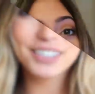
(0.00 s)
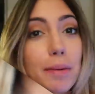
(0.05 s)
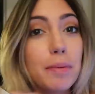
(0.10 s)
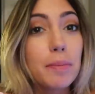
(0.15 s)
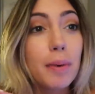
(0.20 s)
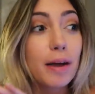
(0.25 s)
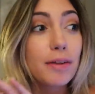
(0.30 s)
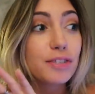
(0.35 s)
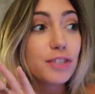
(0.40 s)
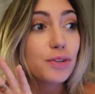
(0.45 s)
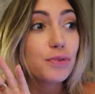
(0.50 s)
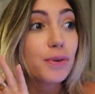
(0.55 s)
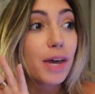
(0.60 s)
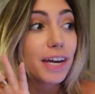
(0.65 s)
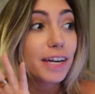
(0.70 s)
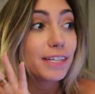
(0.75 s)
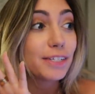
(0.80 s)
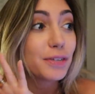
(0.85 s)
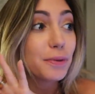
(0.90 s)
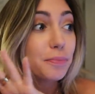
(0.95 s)
I am about to
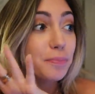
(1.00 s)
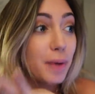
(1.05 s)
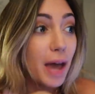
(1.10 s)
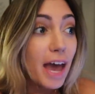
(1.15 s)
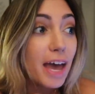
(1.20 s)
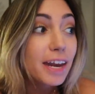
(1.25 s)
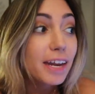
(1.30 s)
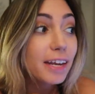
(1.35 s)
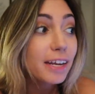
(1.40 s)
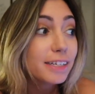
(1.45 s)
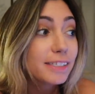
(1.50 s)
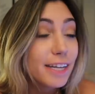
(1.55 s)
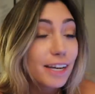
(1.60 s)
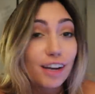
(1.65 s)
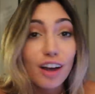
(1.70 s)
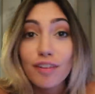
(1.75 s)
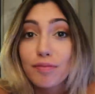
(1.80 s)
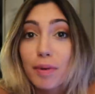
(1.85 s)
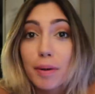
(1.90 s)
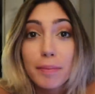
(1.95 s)
get into bed,
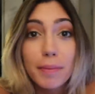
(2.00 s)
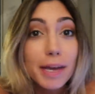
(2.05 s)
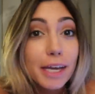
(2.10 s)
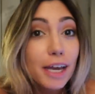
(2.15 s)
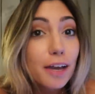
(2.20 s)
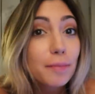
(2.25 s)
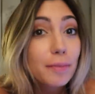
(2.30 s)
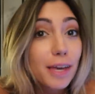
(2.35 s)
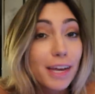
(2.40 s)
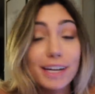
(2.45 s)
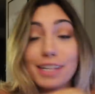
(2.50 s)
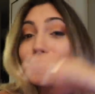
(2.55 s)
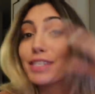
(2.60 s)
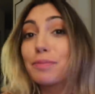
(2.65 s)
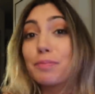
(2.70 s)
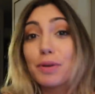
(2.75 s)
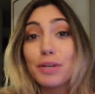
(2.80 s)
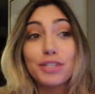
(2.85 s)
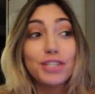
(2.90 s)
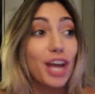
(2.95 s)
take off my makeup, get
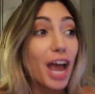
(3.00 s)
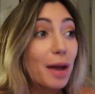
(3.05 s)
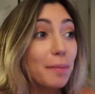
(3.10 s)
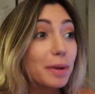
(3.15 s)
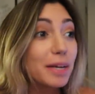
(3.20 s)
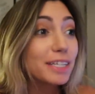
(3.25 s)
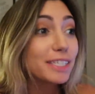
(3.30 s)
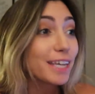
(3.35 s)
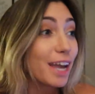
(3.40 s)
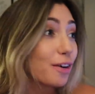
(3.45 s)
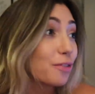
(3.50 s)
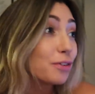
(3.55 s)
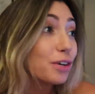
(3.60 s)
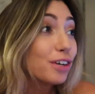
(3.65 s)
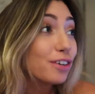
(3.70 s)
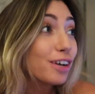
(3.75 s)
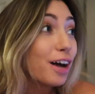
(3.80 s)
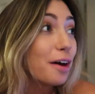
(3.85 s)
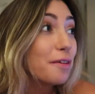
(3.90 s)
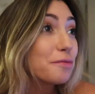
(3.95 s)
into pajamas, get
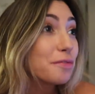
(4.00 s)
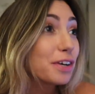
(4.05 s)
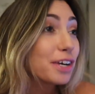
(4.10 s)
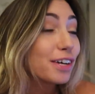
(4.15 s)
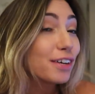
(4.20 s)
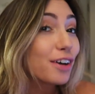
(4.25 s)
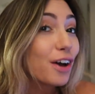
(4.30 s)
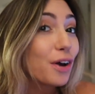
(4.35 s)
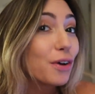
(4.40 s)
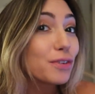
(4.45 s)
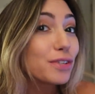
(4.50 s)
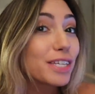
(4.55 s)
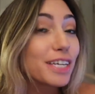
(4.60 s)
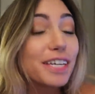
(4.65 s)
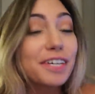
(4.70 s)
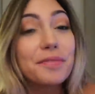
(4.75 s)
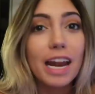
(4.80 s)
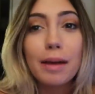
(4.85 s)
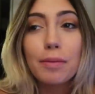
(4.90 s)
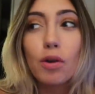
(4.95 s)
real comfy and
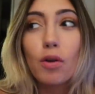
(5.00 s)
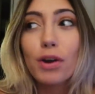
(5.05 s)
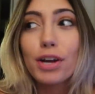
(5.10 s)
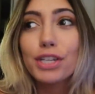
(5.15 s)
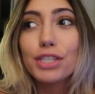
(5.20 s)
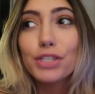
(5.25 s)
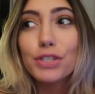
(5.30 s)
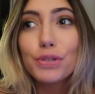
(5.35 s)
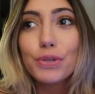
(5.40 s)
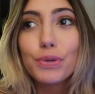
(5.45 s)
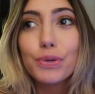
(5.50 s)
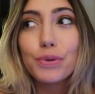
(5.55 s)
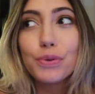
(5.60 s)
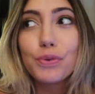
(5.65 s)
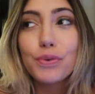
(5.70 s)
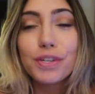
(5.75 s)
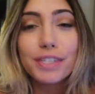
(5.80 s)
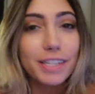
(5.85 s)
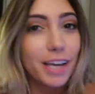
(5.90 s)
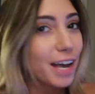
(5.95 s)
cozy, and I'm going
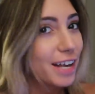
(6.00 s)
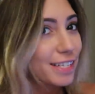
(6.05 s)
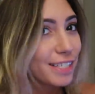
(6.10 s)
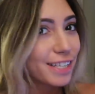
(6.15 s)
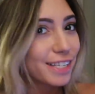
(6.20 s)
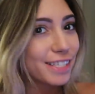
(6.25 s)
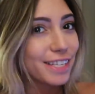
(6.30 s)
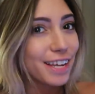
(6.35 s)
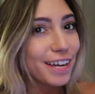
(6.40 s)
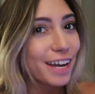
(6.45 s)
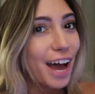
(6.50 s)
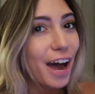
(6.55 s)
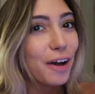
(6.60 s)
to test this thing